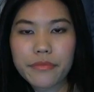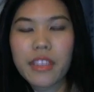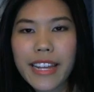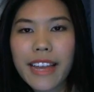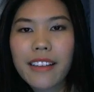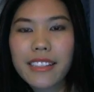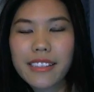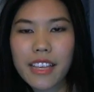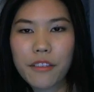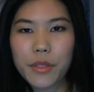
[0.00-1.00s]
Now let's
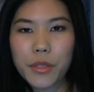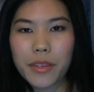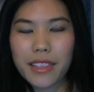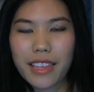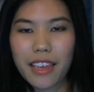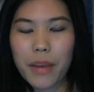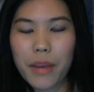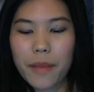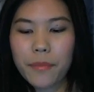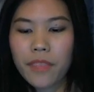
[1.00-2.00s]
see if we do it the other
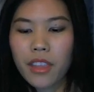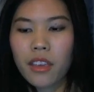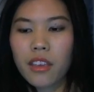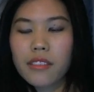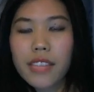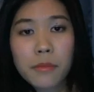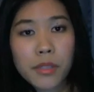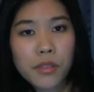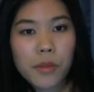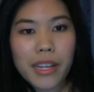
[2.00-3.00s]
way. Same
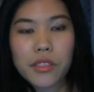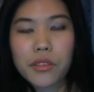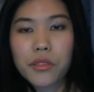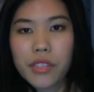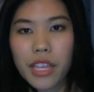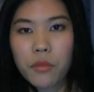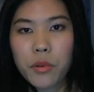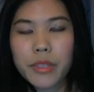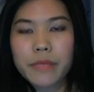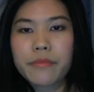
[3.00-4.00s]
situation, you see a
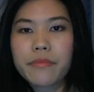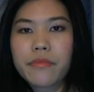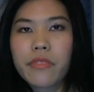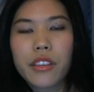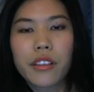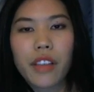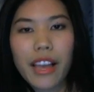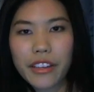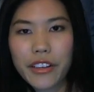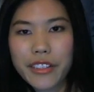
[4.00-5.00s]
woman, you
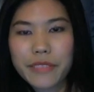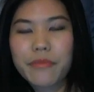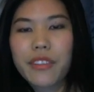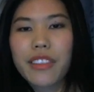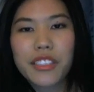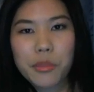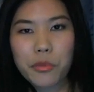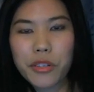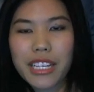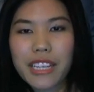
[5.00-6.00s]
like her, you think she's
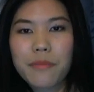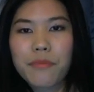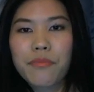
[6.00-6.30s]
pretty,